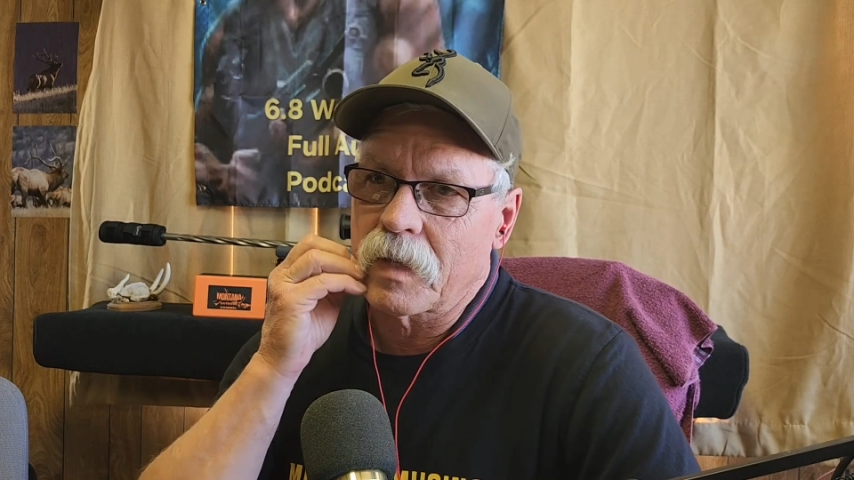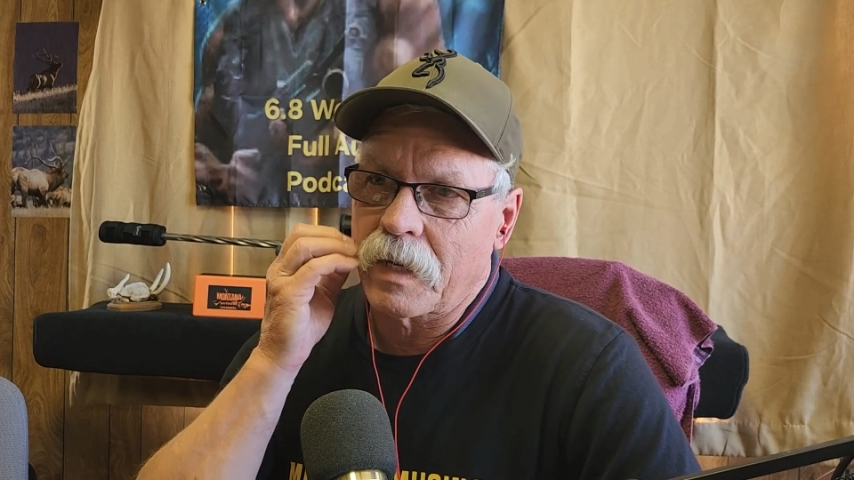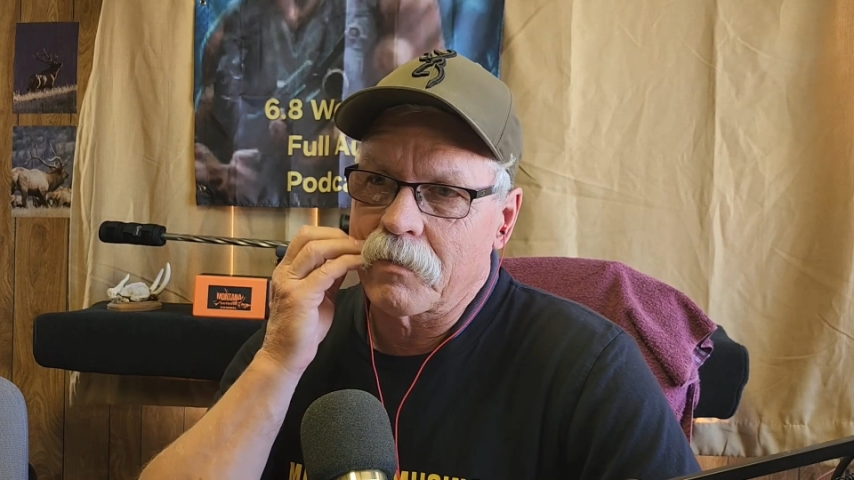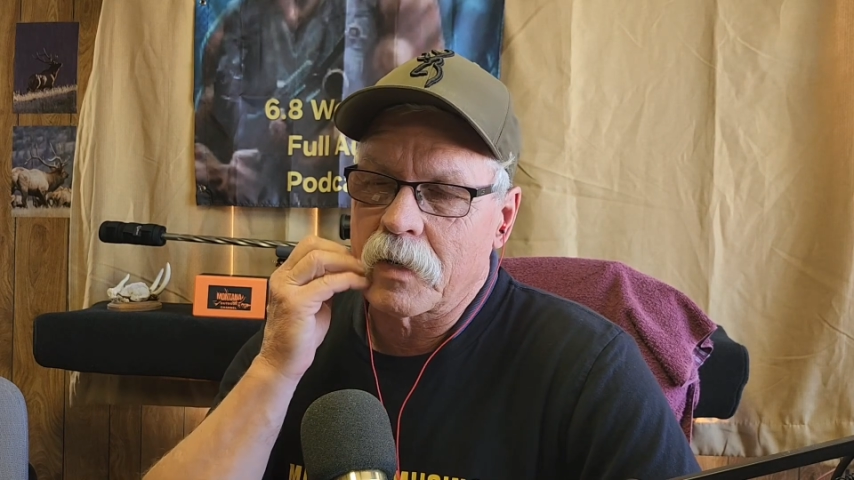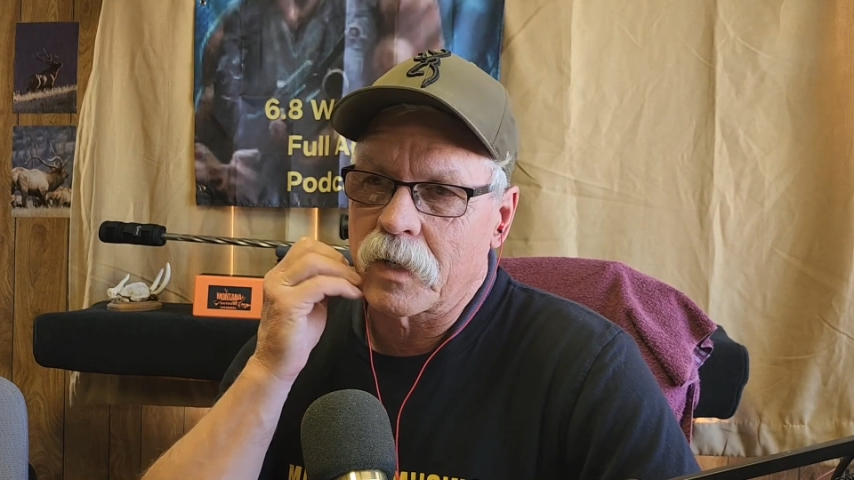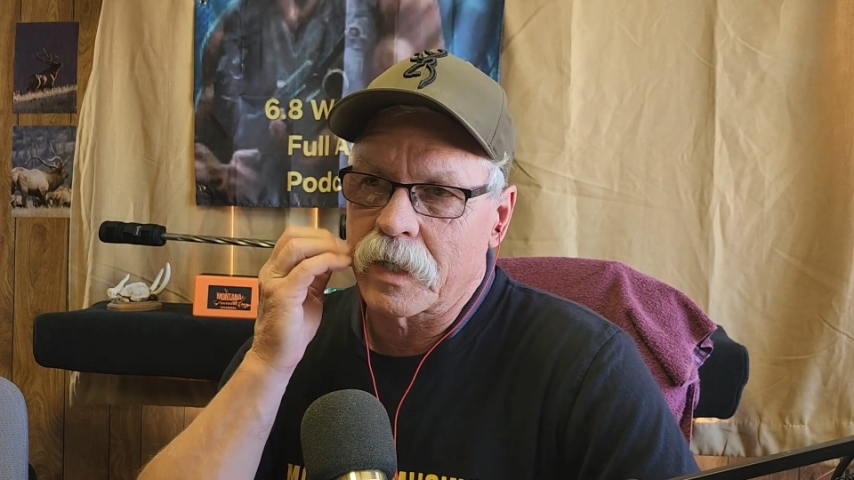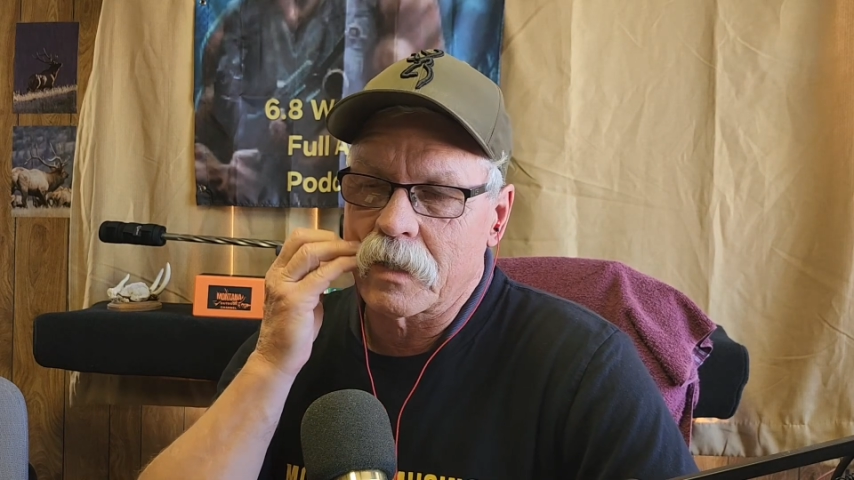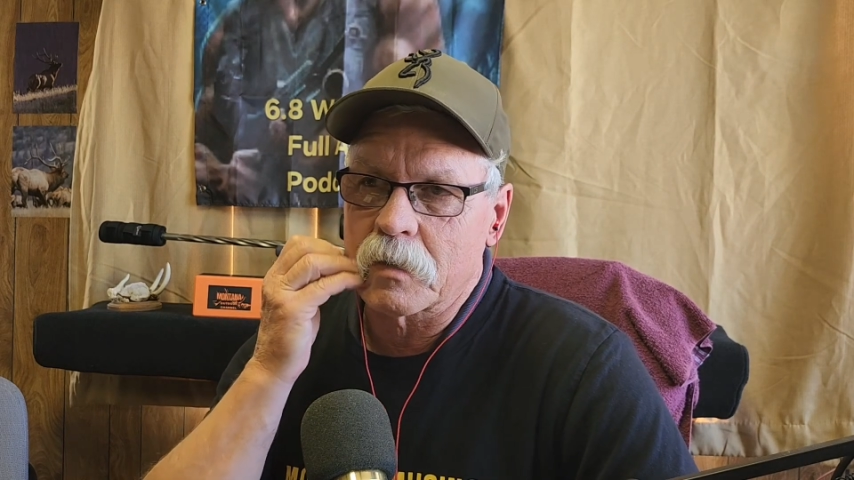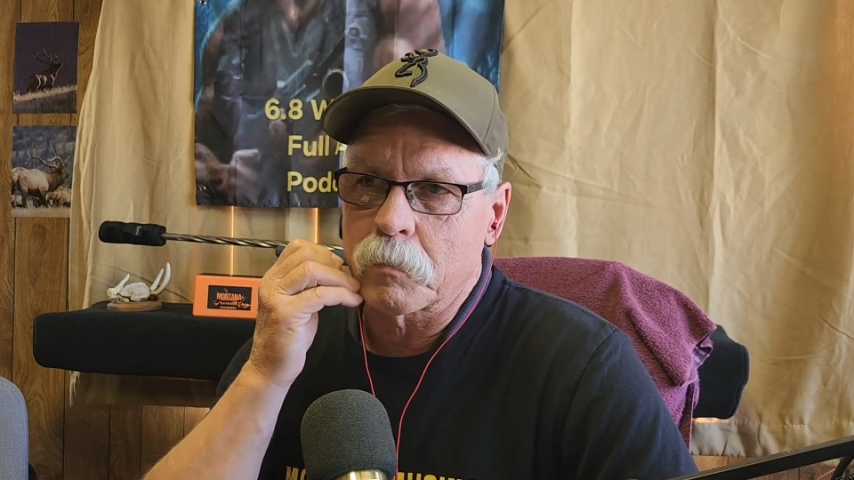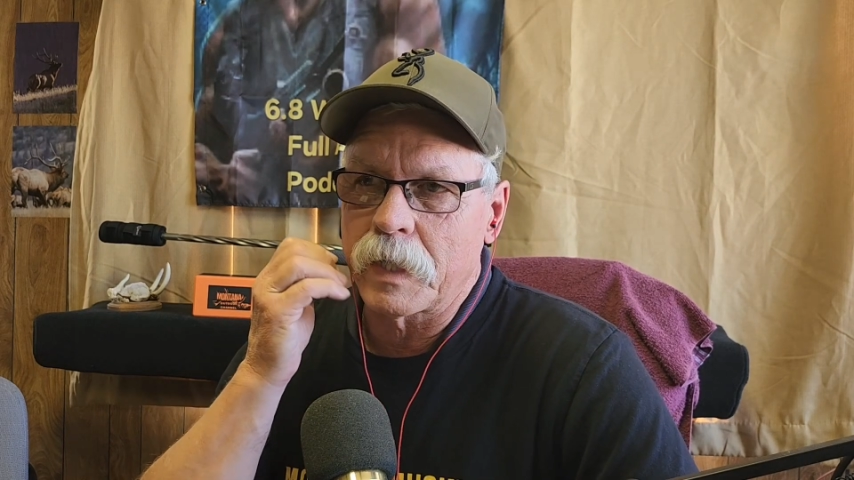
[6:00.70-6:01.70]

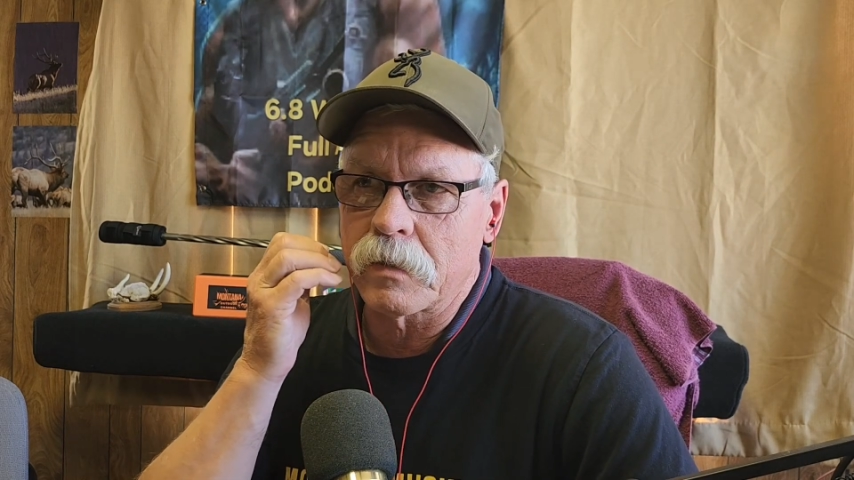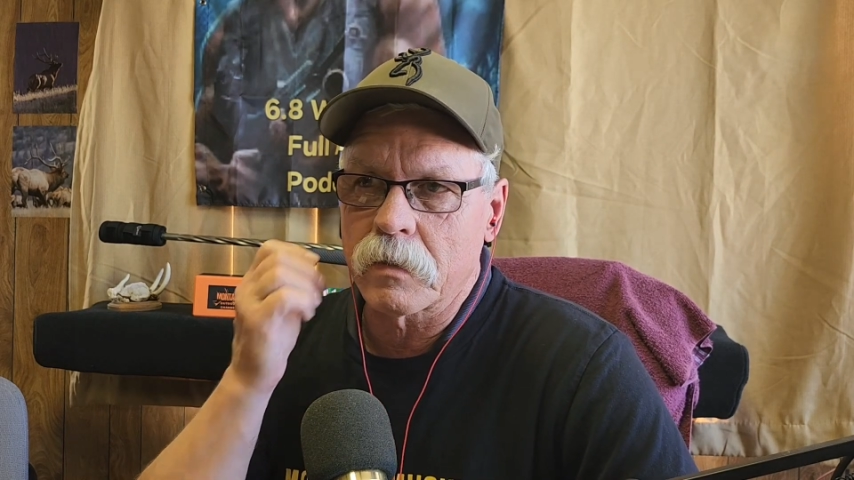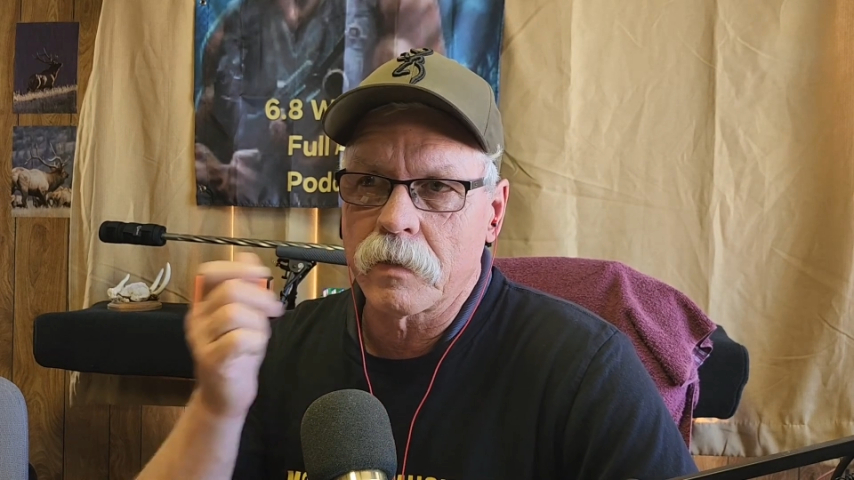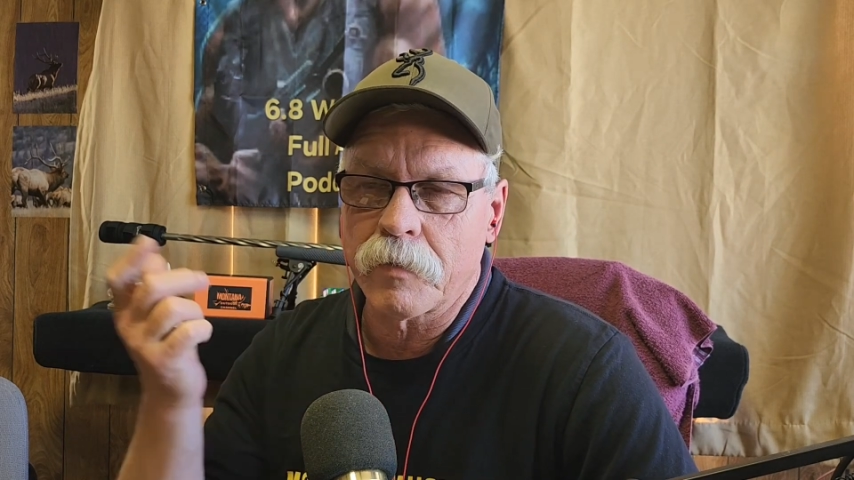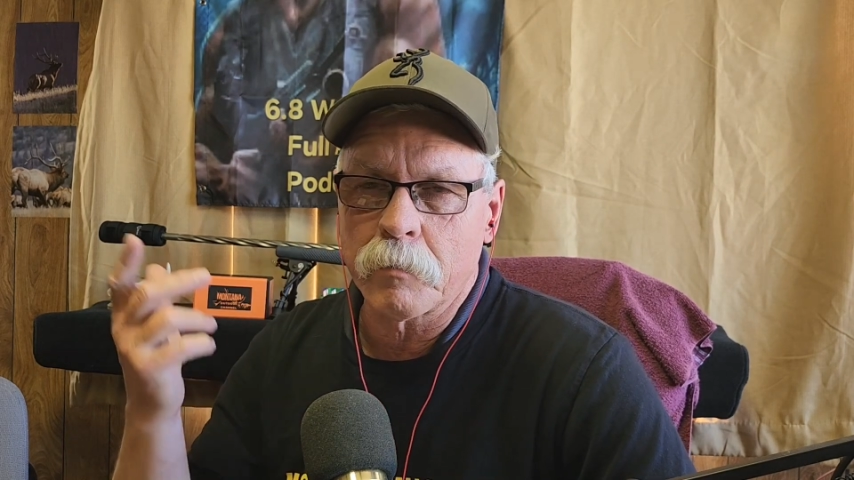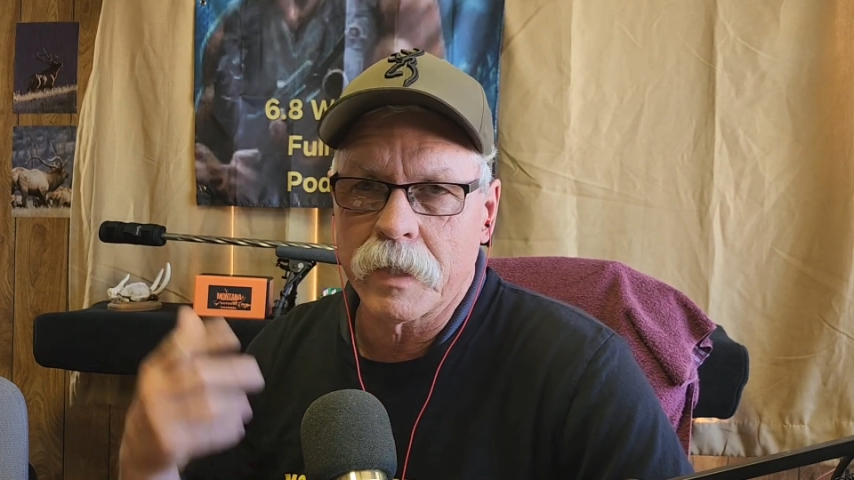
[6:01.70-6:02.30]
Varget is basically for